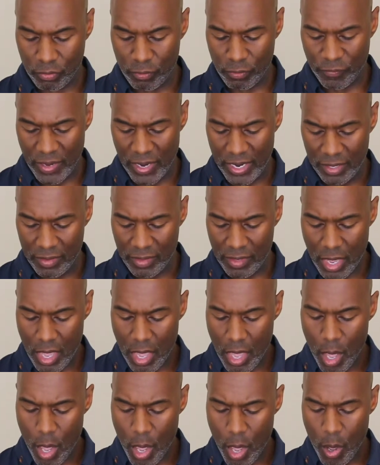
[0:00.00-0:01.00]
through faith.
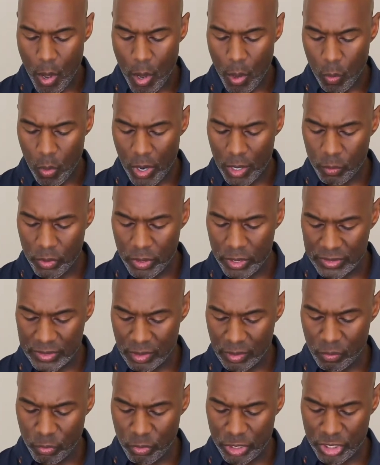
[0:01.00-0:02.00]
What
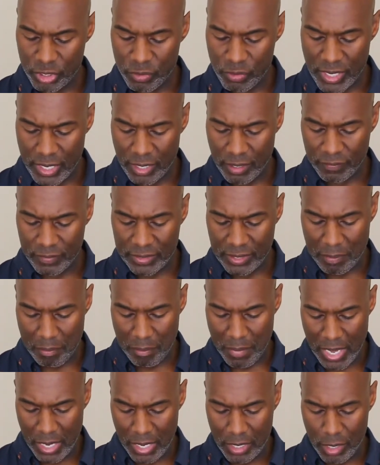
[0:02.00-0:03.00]
wisdom would you give
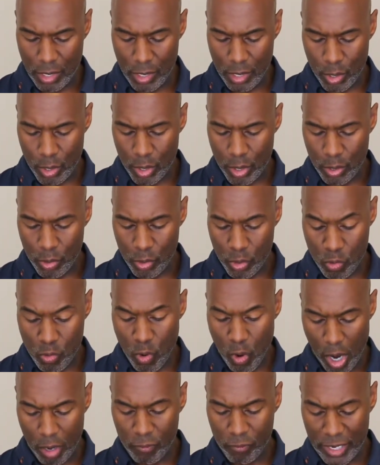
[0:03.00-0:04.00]
to men
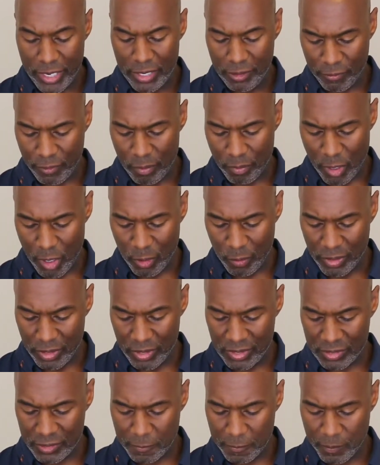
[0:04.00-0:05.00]
who are running from
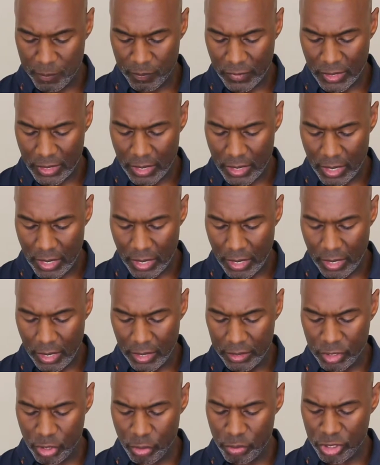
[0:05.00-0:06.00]
purpose
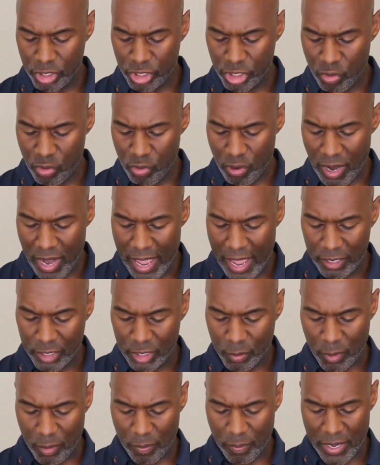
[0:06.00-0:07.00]
to ensure
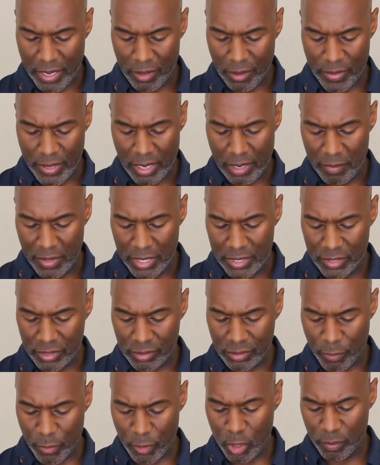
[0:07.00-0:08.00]
how to propel them
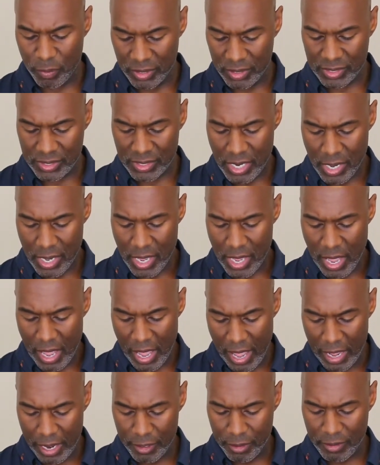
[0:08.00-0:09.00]
into purpose,
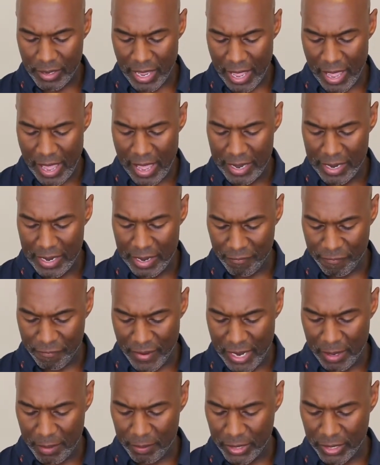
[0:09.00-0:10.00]
honor God and
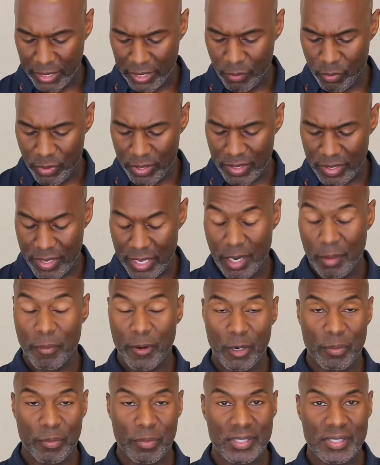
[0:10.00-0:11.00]
family with their
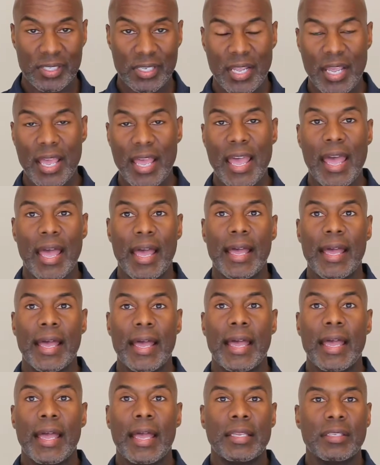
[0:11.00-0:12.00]
purpose?
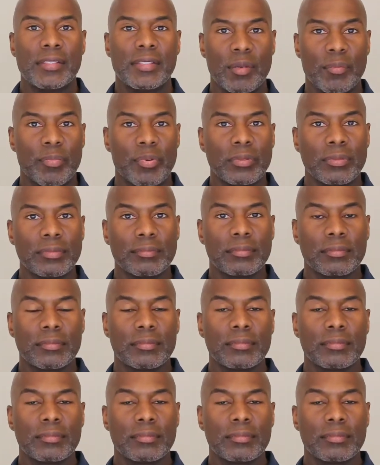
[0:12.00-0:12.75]
Simple